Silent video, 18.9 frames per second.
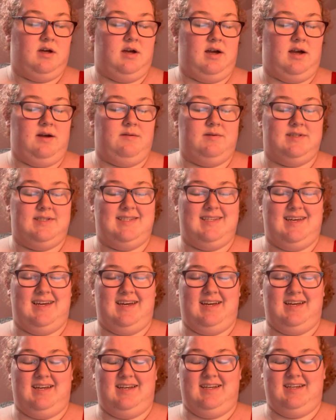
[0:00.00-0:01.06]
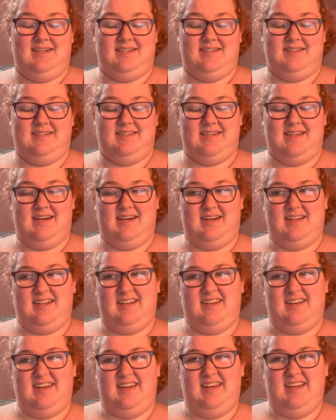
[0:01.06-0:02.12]
would say is
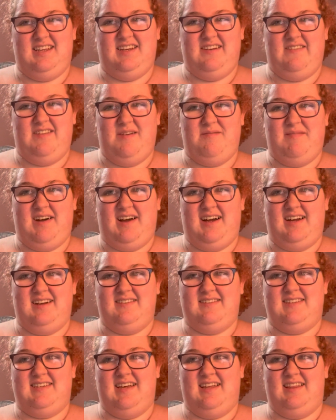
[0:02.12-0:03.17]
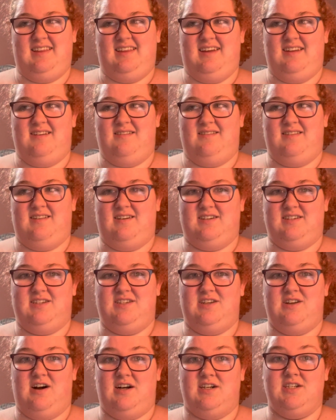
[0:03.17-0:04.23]
that each of them kind of said, there's
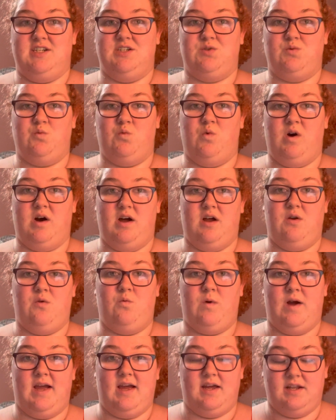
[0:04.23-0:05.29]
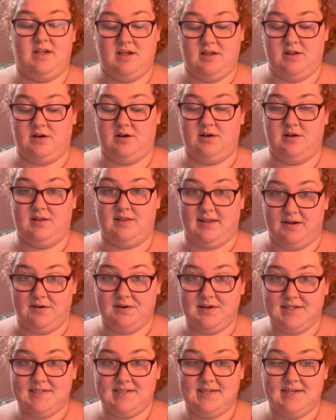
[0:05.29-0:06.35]
not just one way to learn
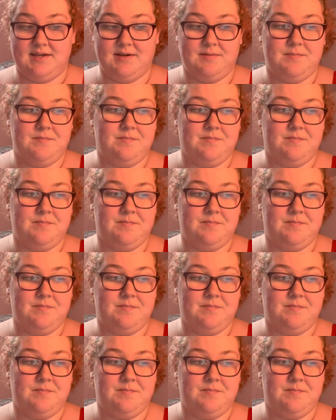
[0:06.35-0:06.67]
literacy